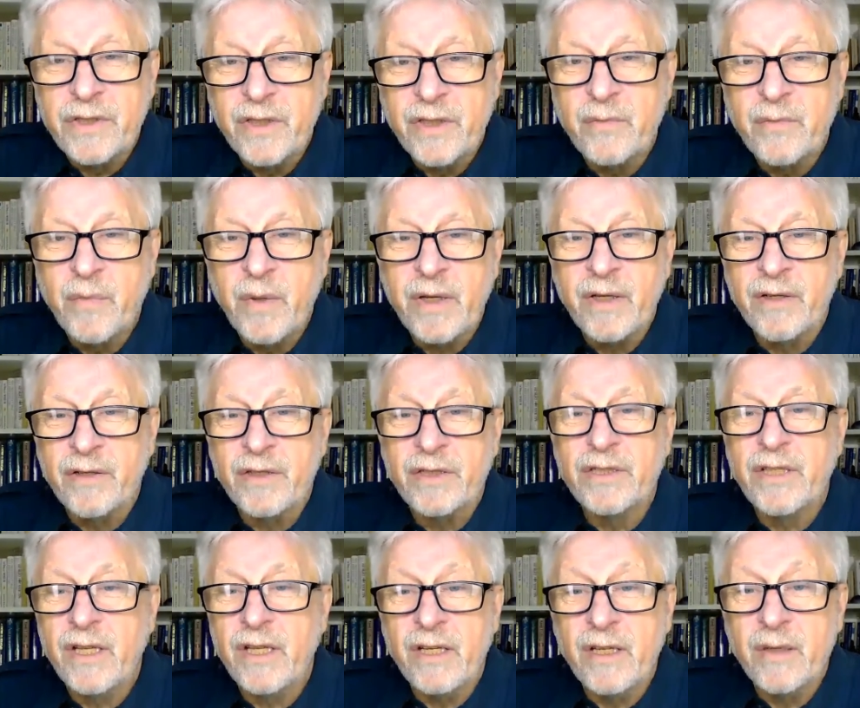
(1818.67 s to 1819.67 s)
certainly
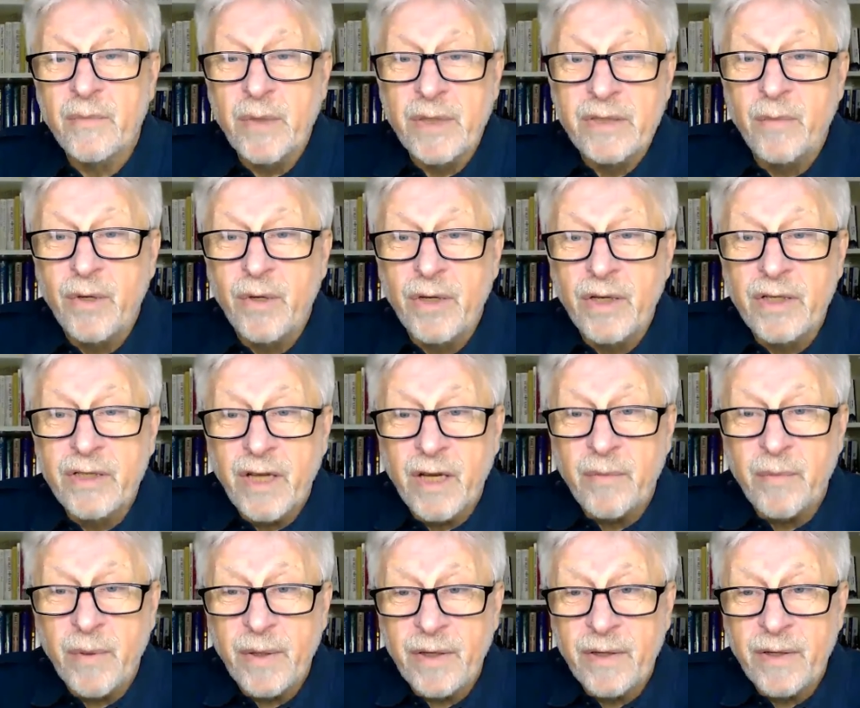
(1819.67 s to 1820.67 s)
switch it by
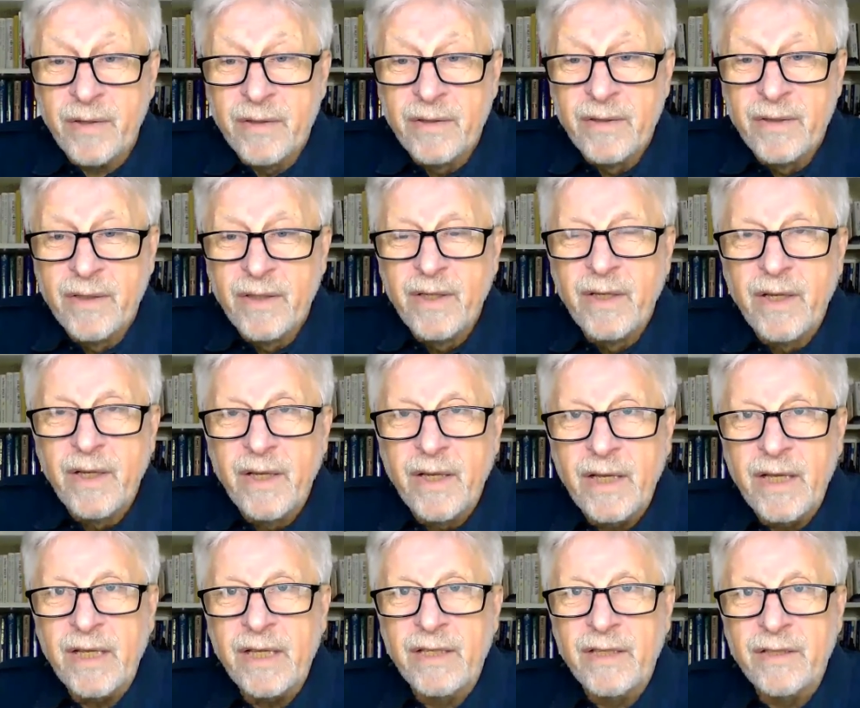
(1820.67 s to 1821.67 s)
understanding metabolic
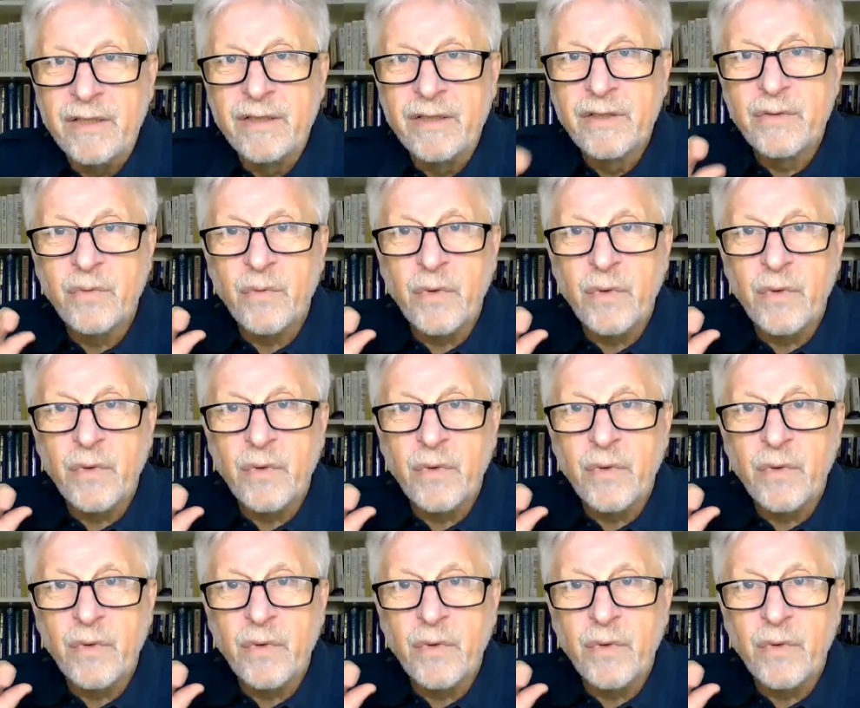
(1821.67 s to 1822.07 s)
typing